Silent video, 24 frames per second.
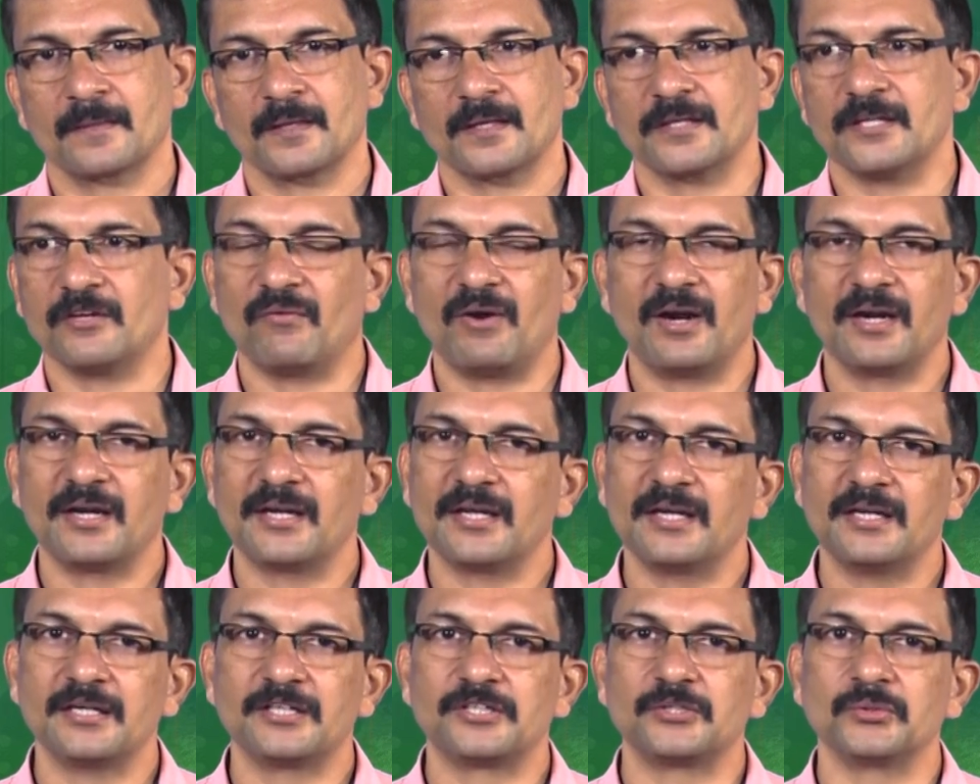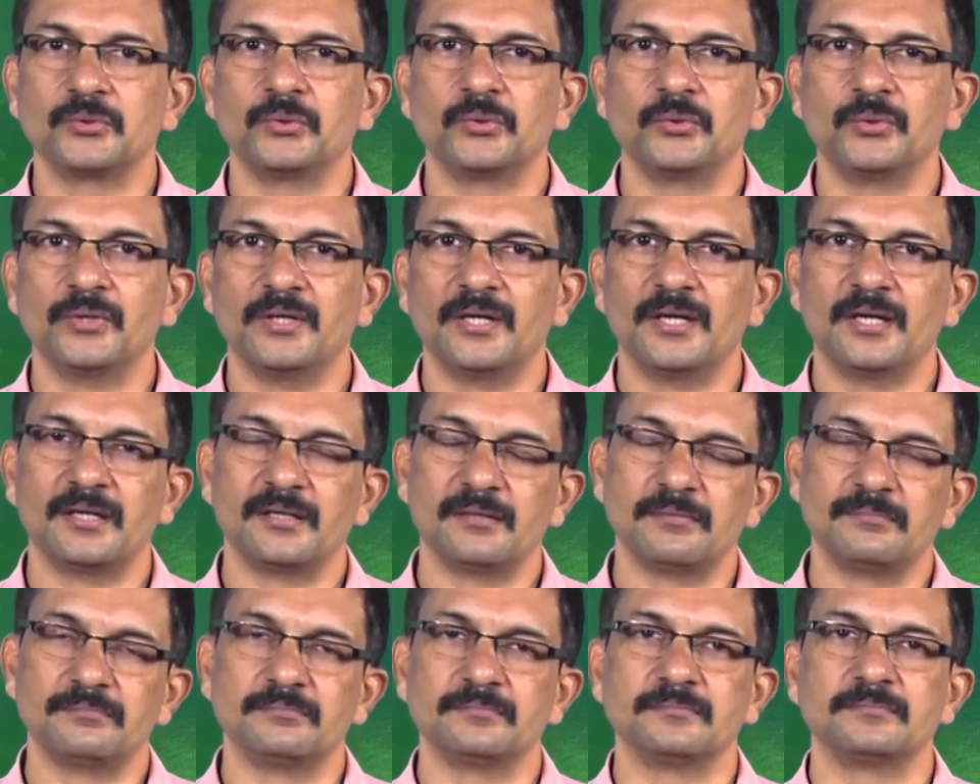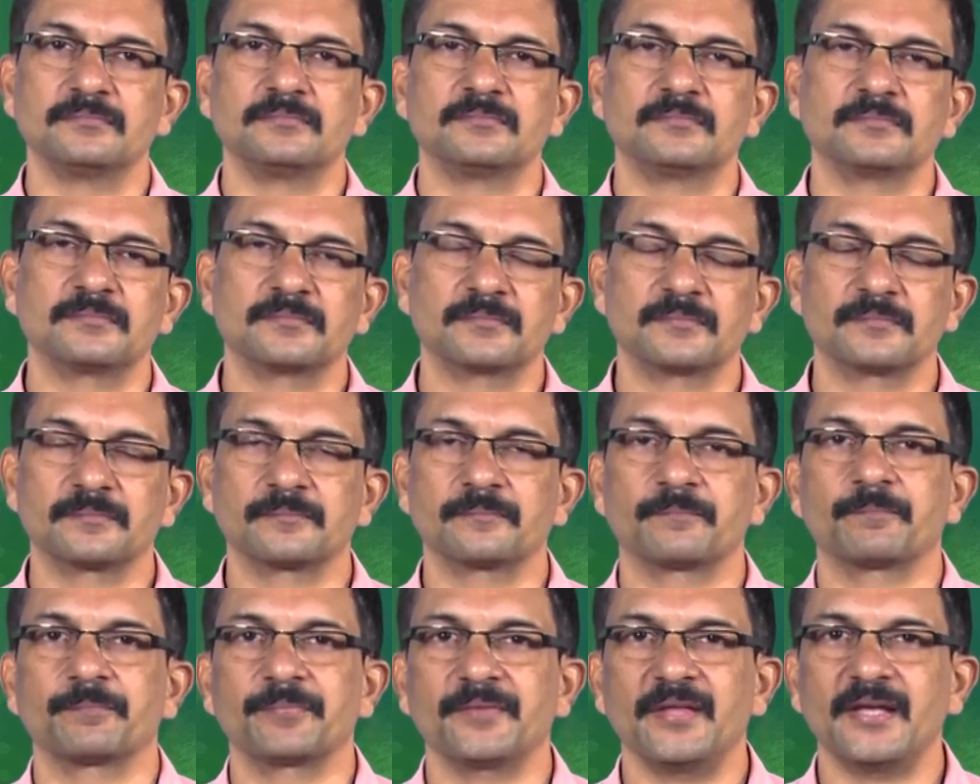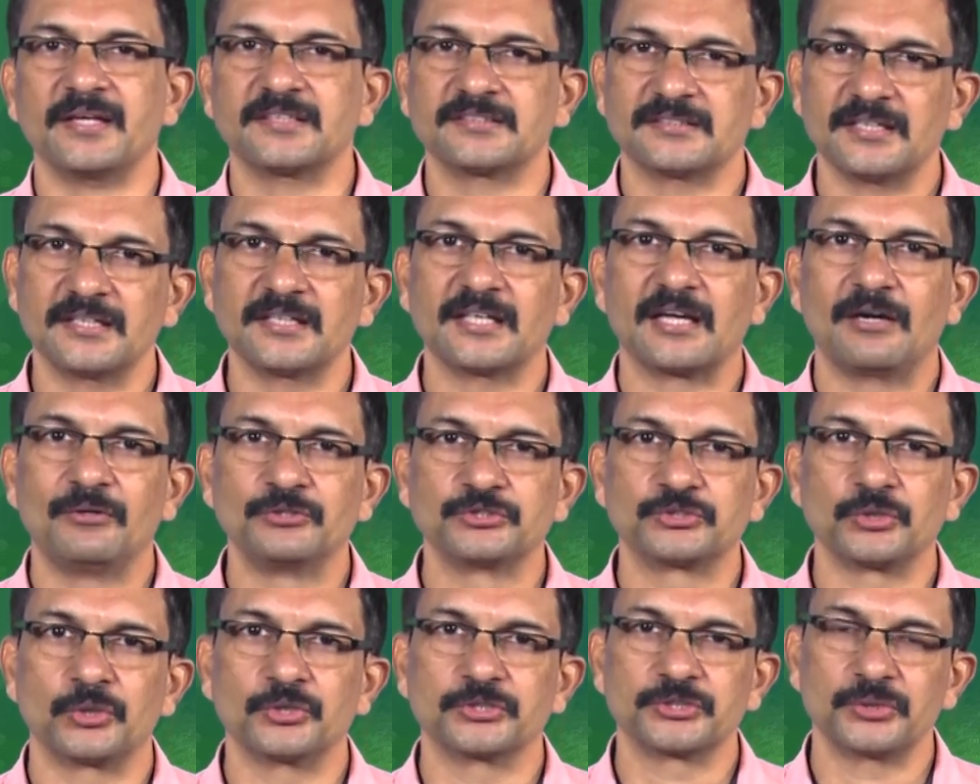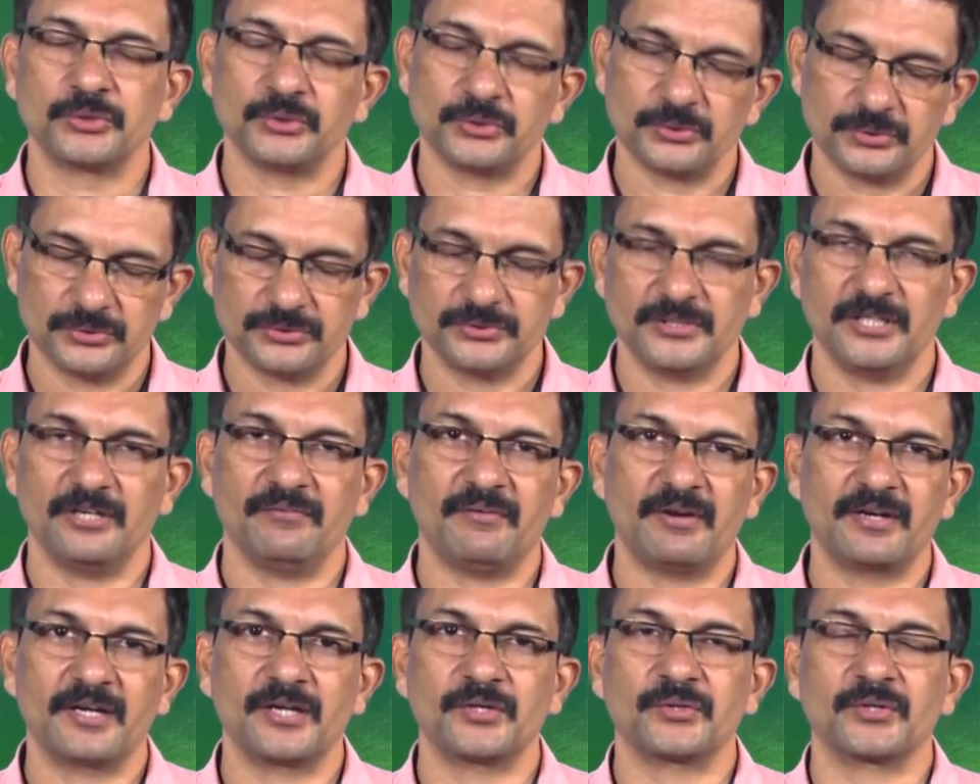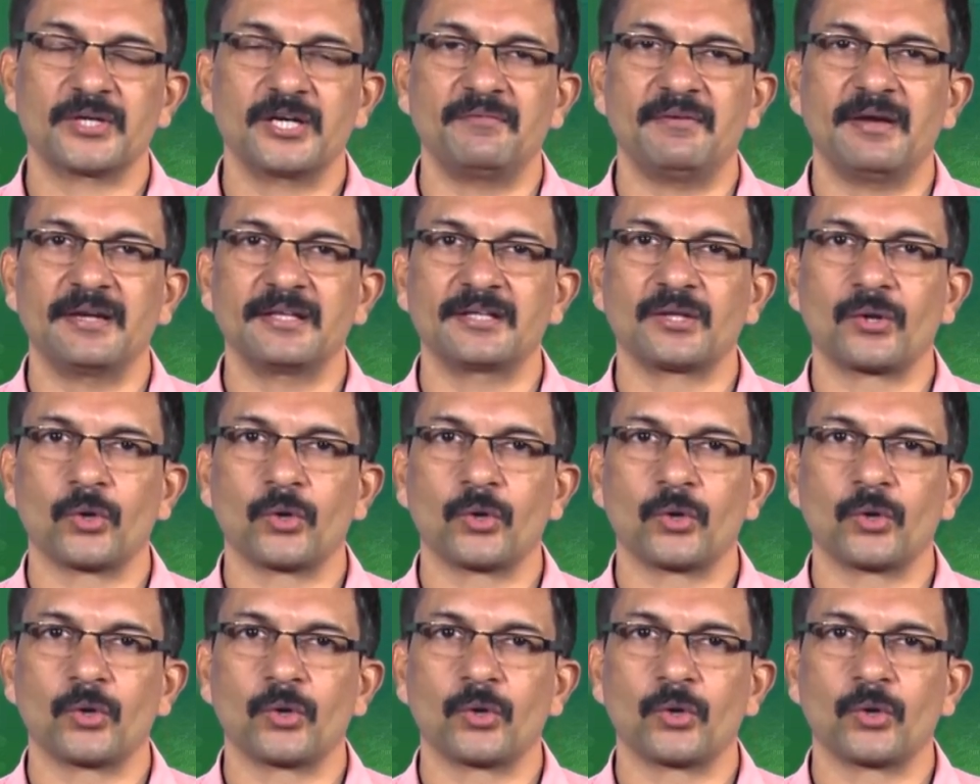They wanted to extend the house also. They wanted to have another